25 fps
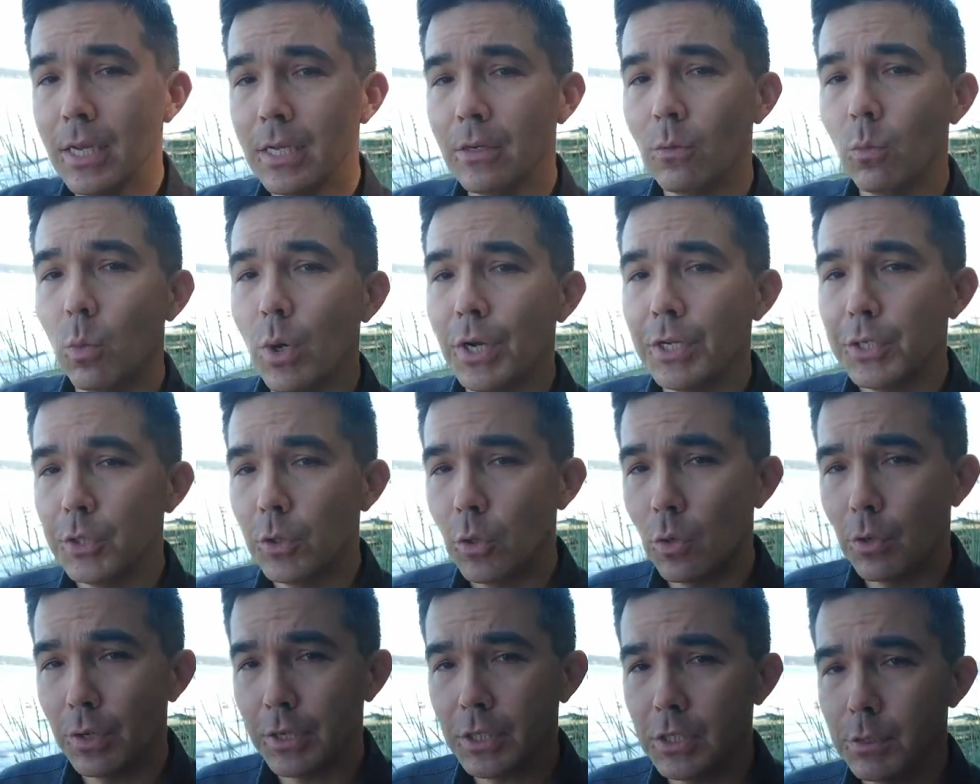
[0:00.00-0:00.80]
in what
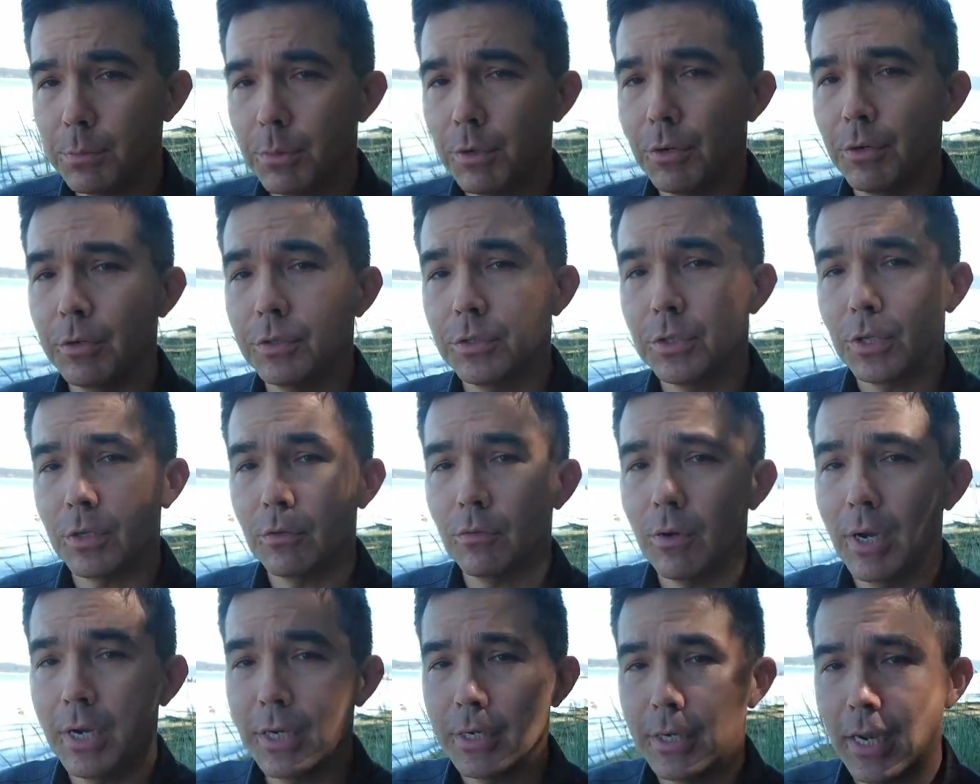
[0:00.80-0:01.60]
you're
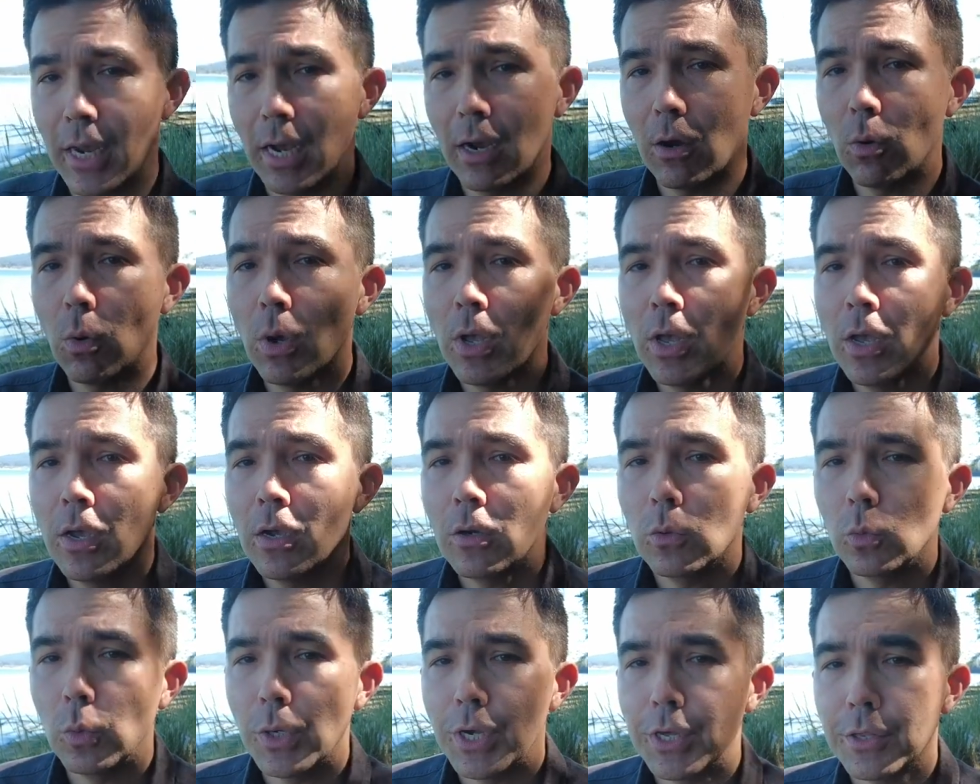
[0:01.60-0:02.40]
experiencing right now
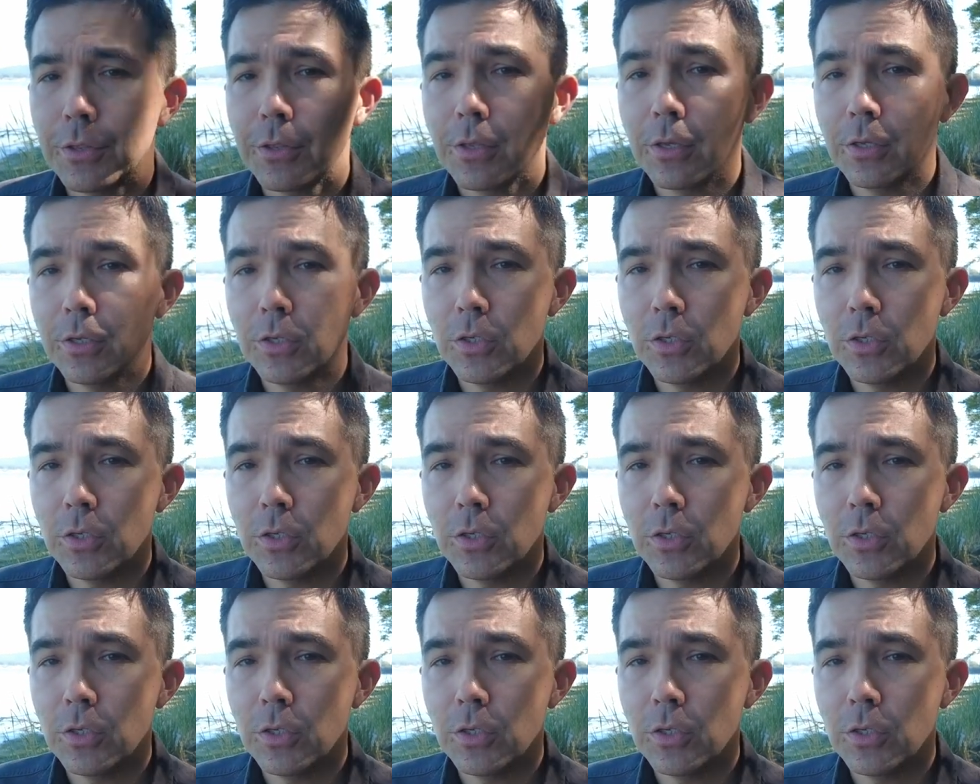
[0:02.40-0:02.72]
with